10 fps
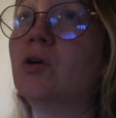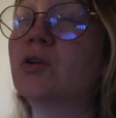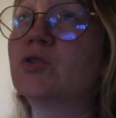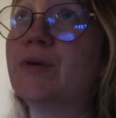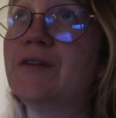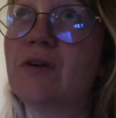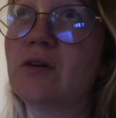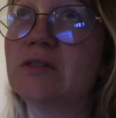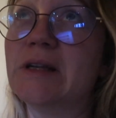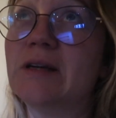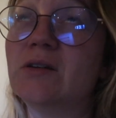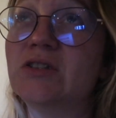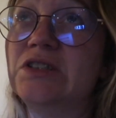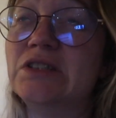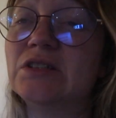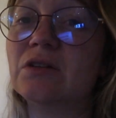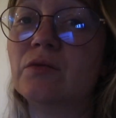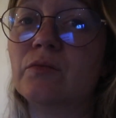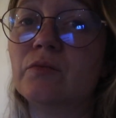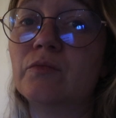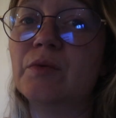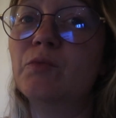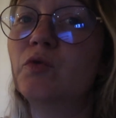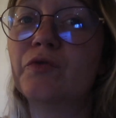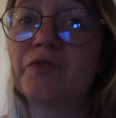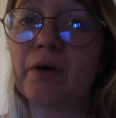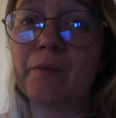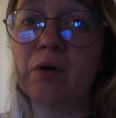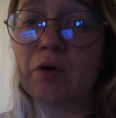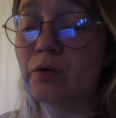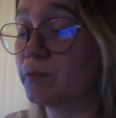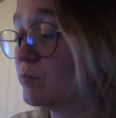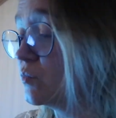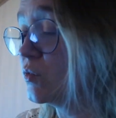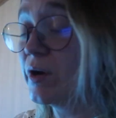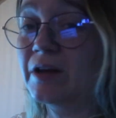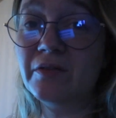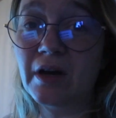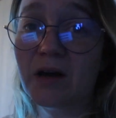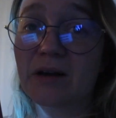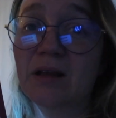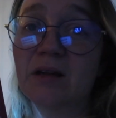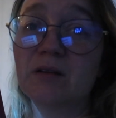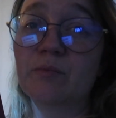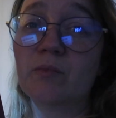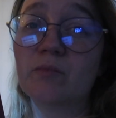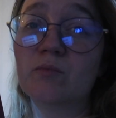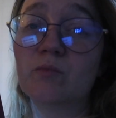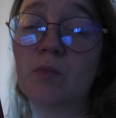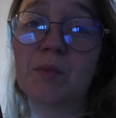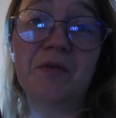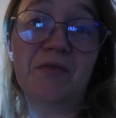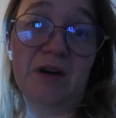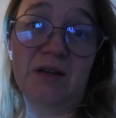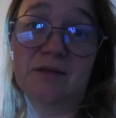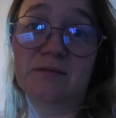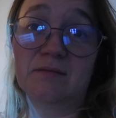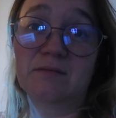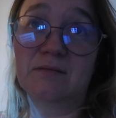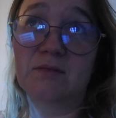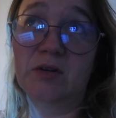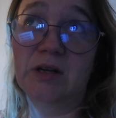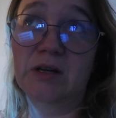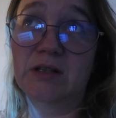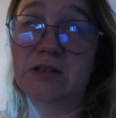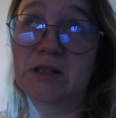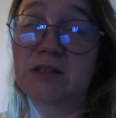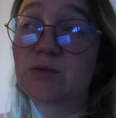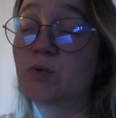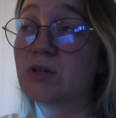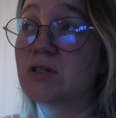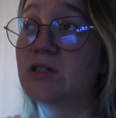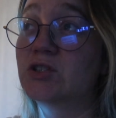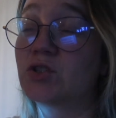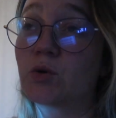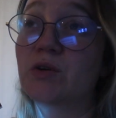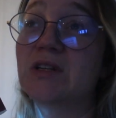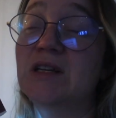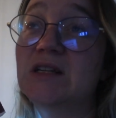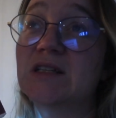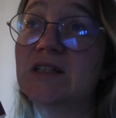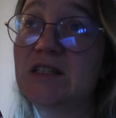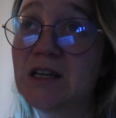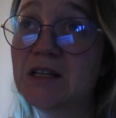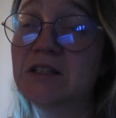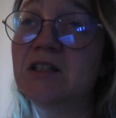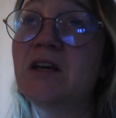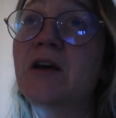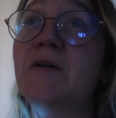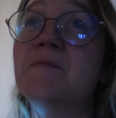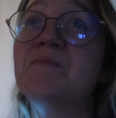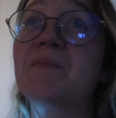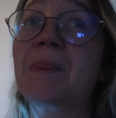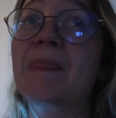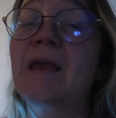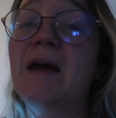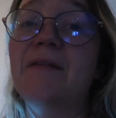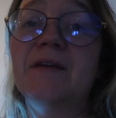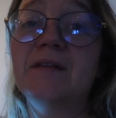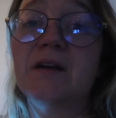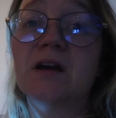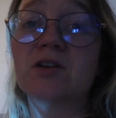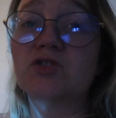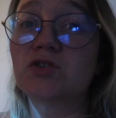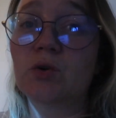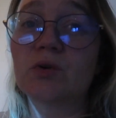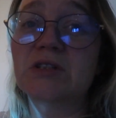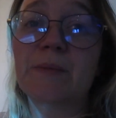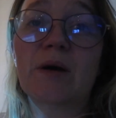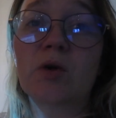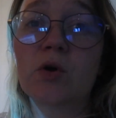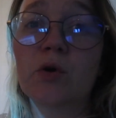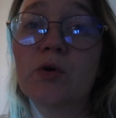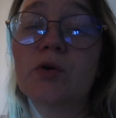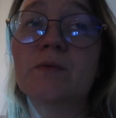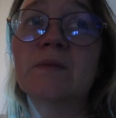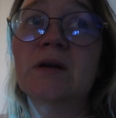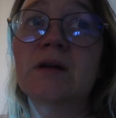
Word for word: under twenty-four hours later, she's removed from her graveyard and mummified. At least that's what the story says. And then there are stories about her